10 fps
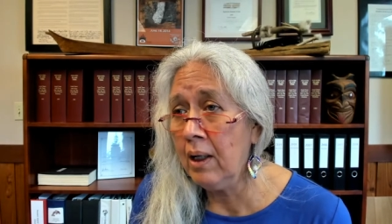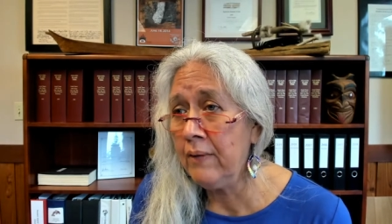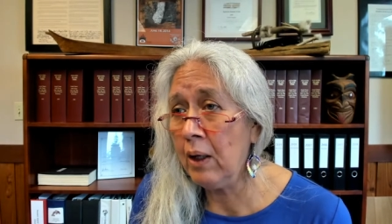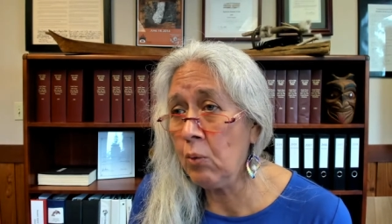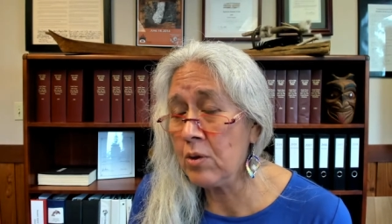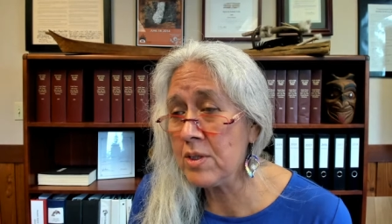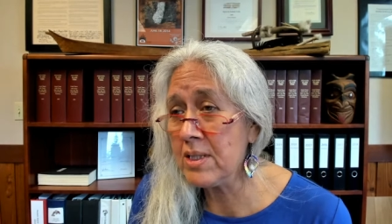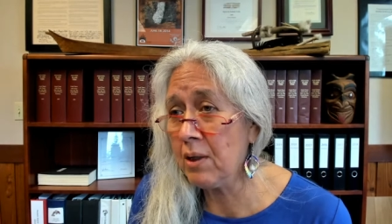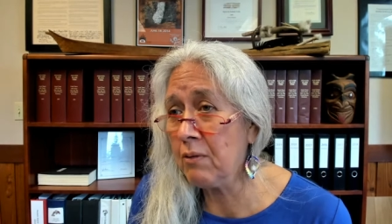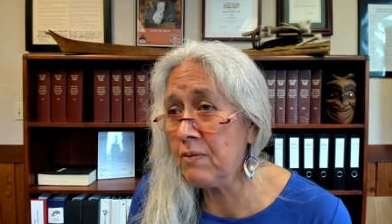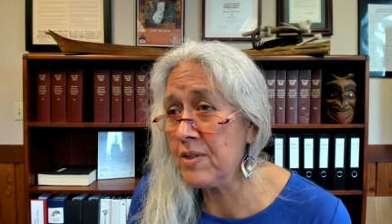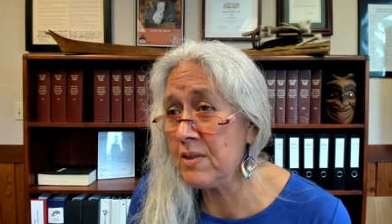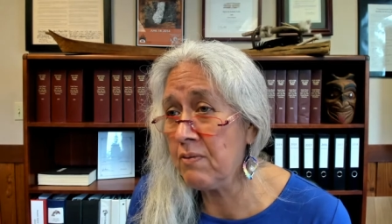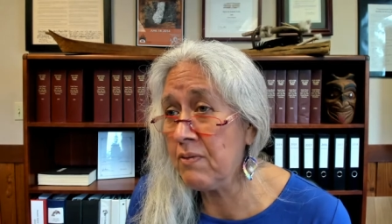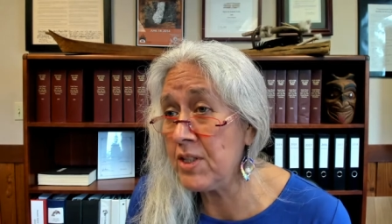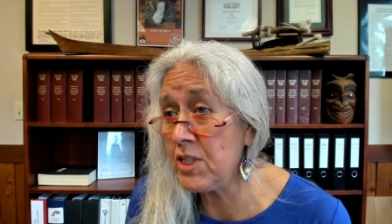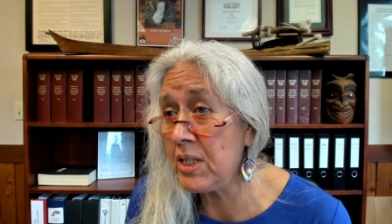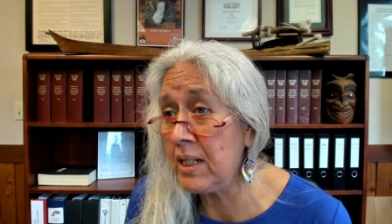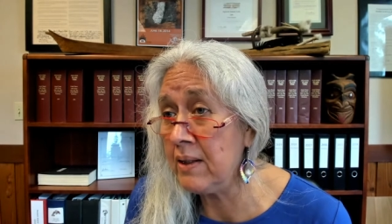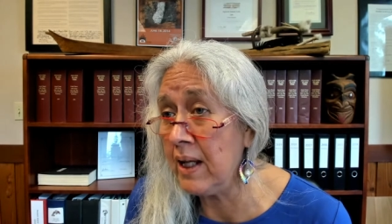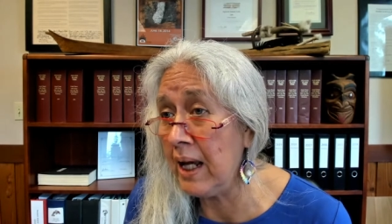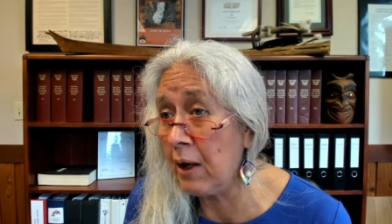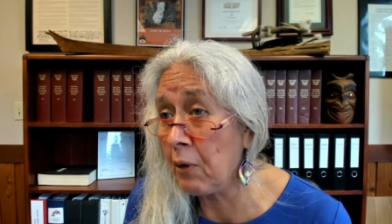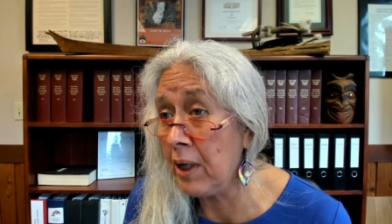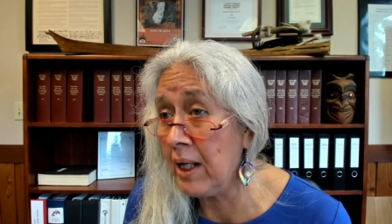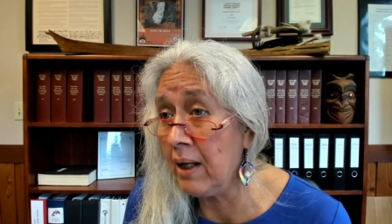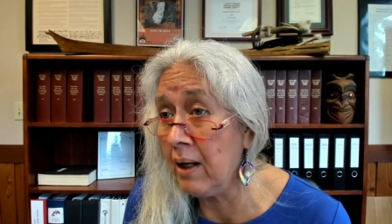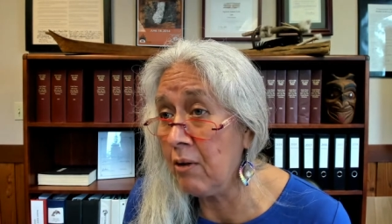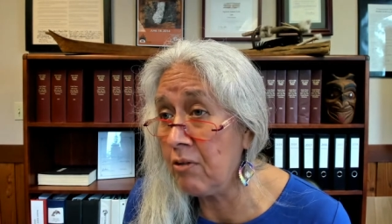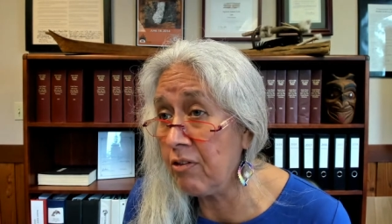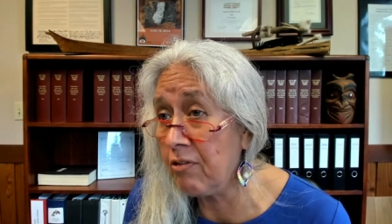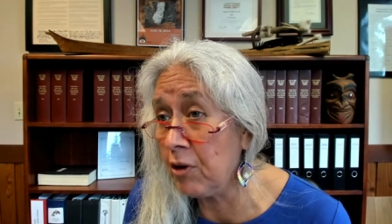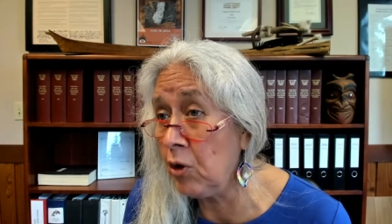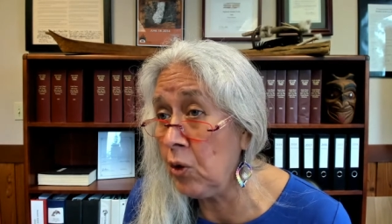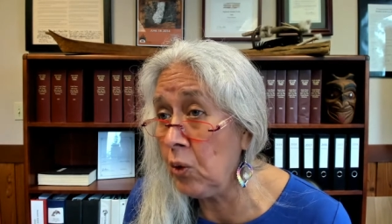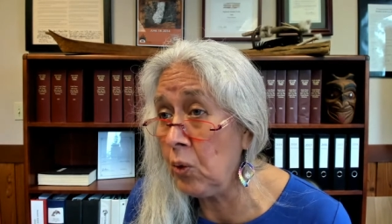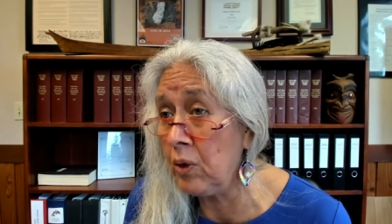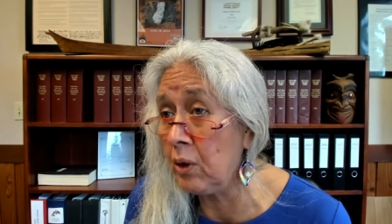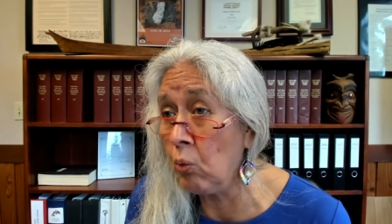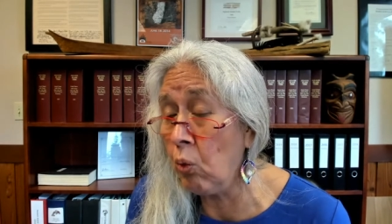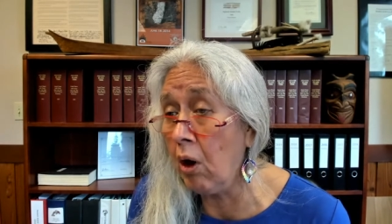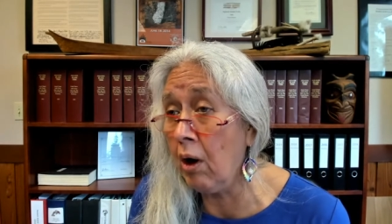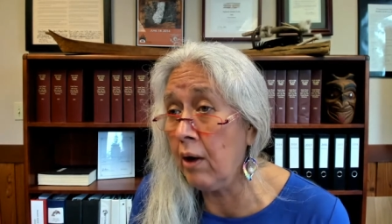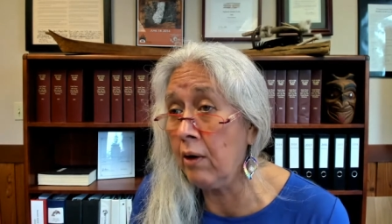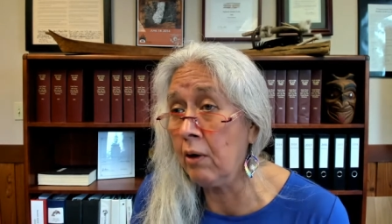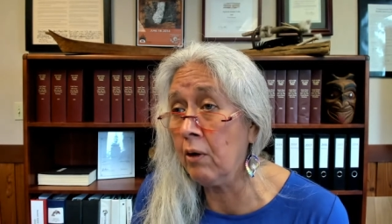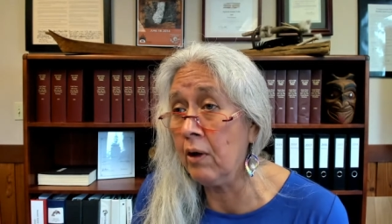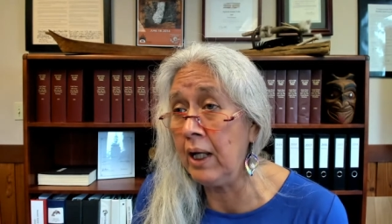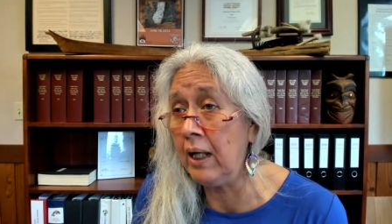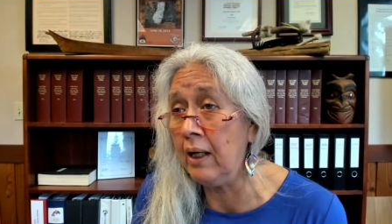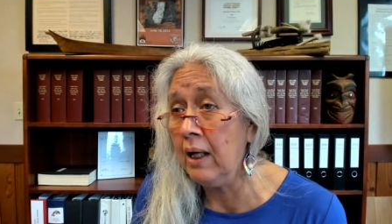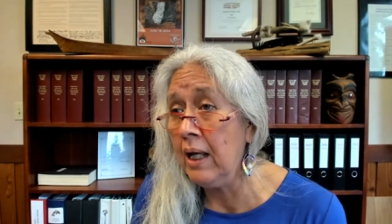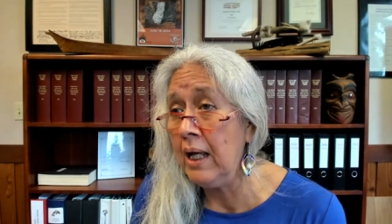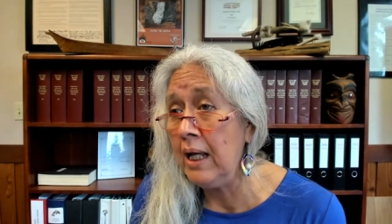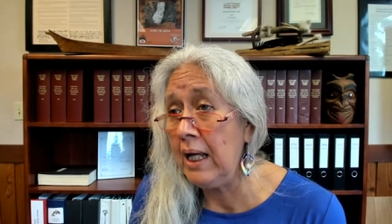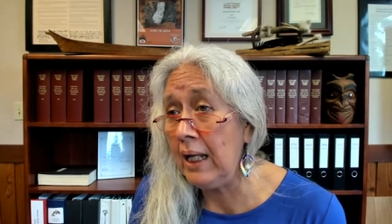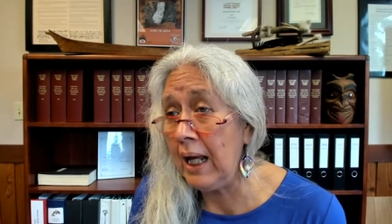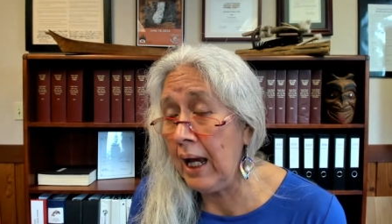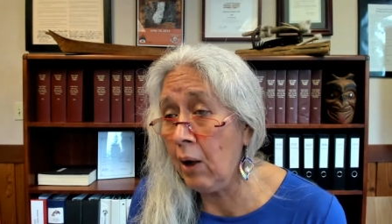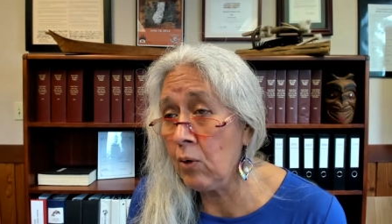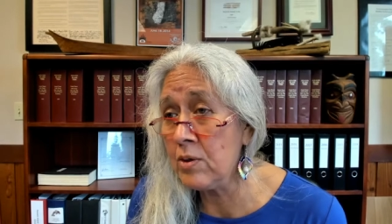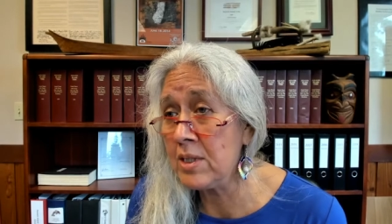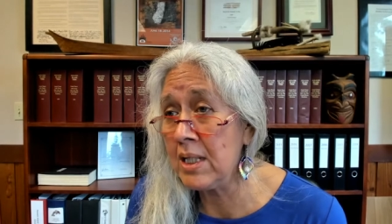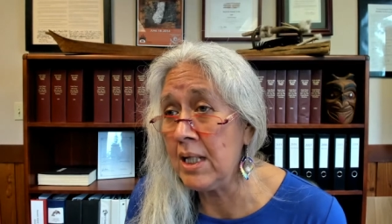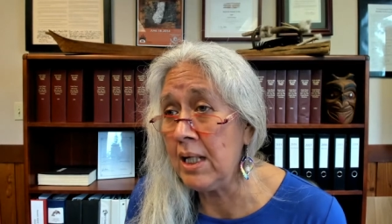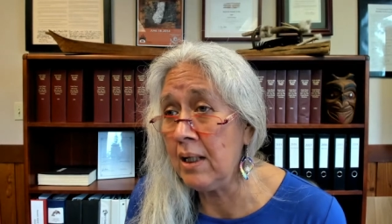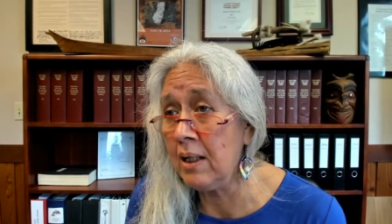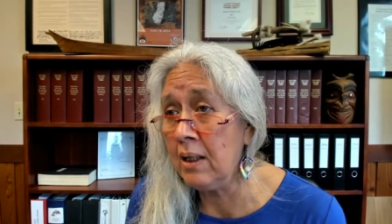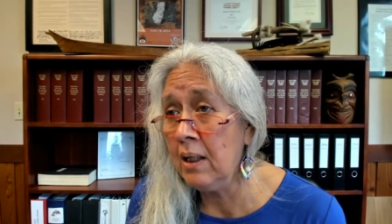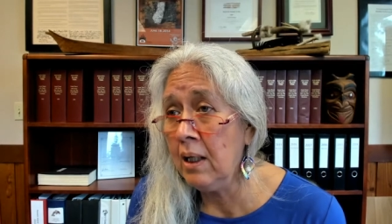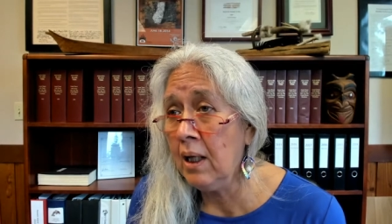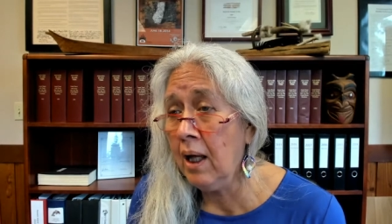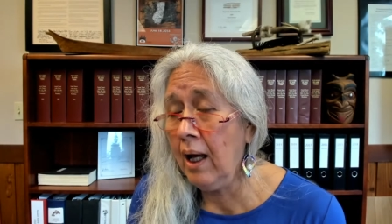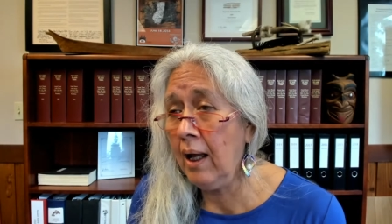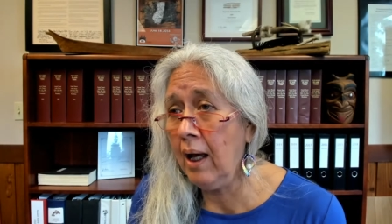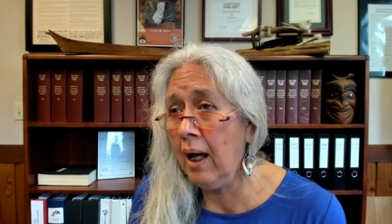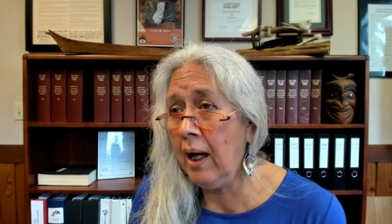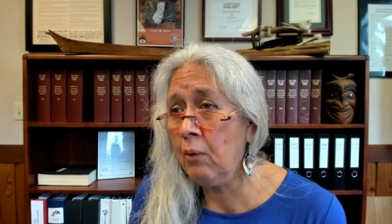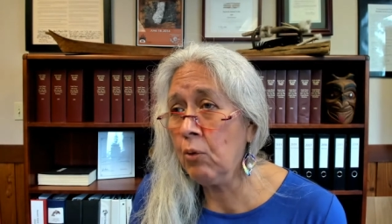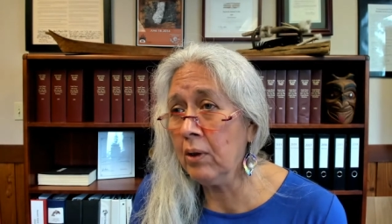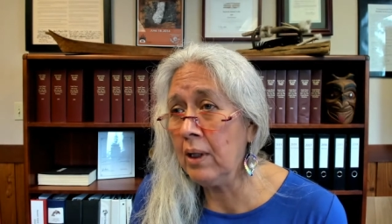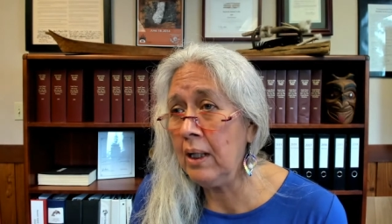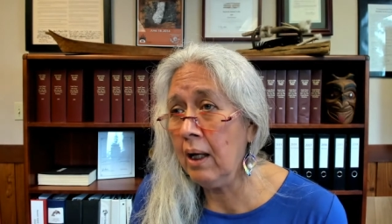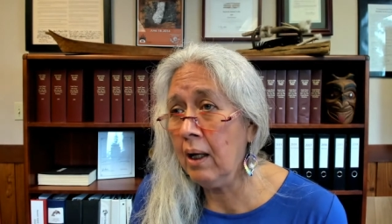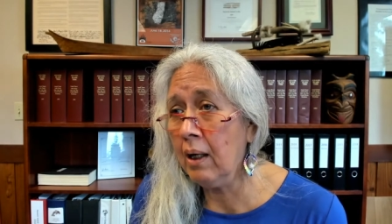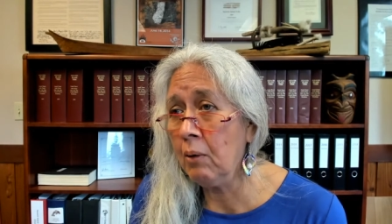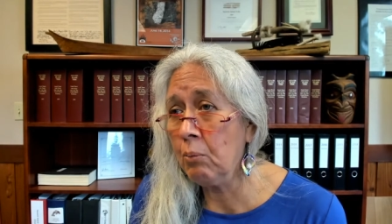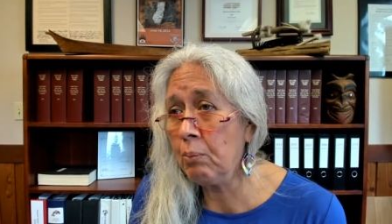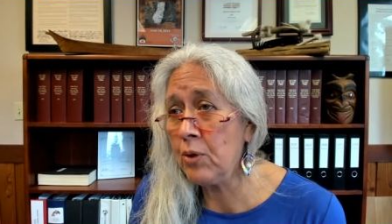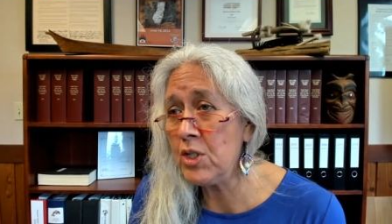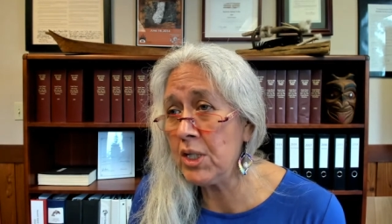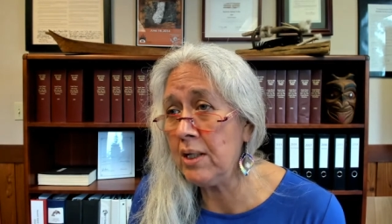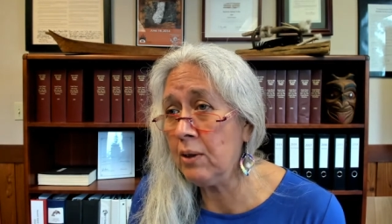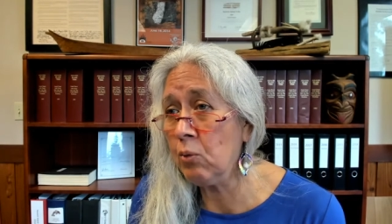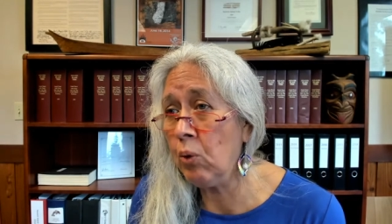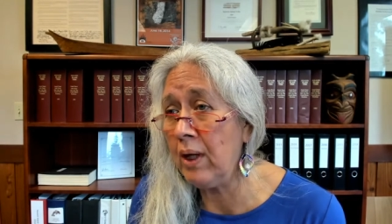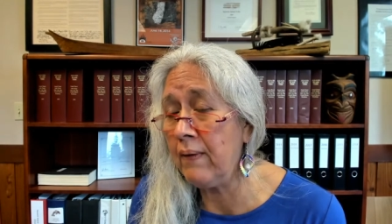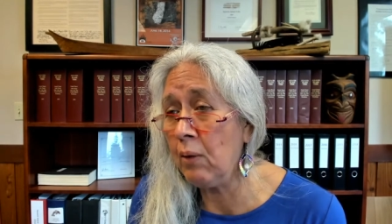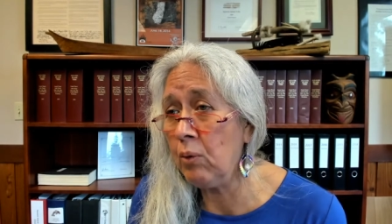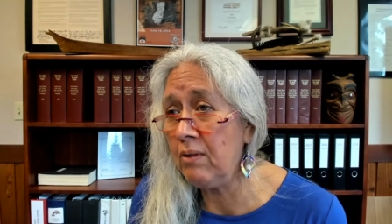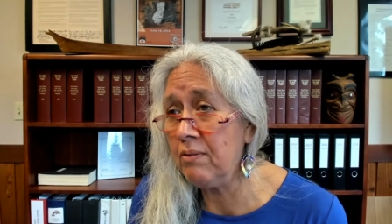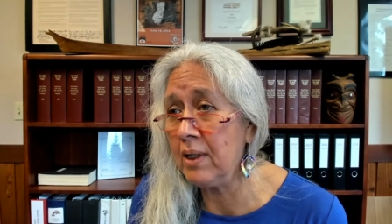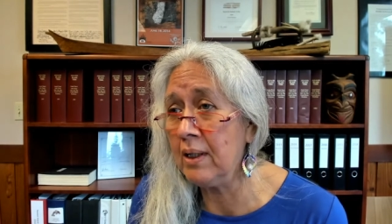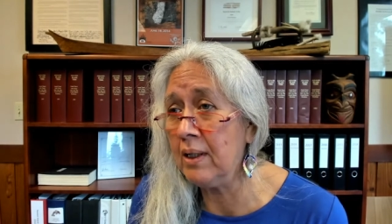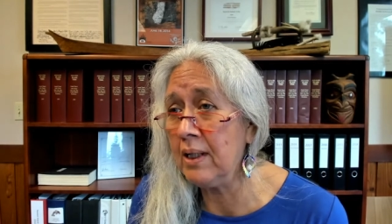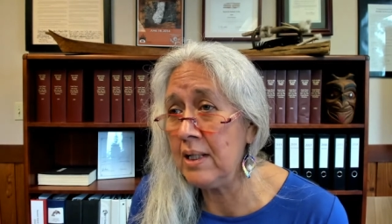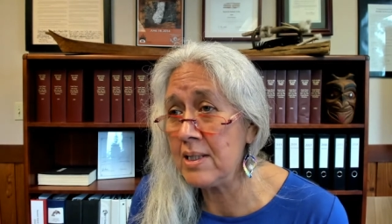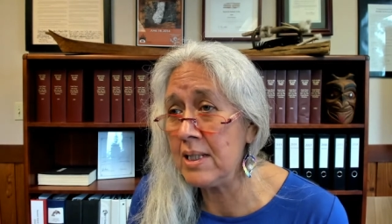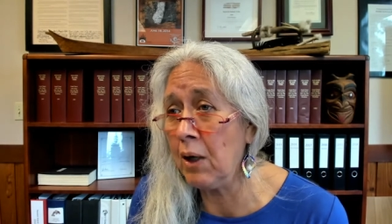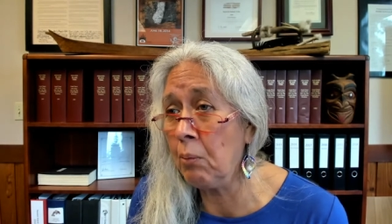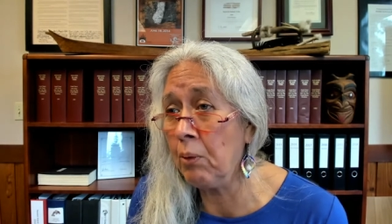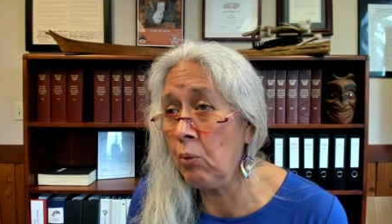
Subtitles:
that we're self-sufficient in the area of food and water and housing. And I really appreciate the way that we've done things now, but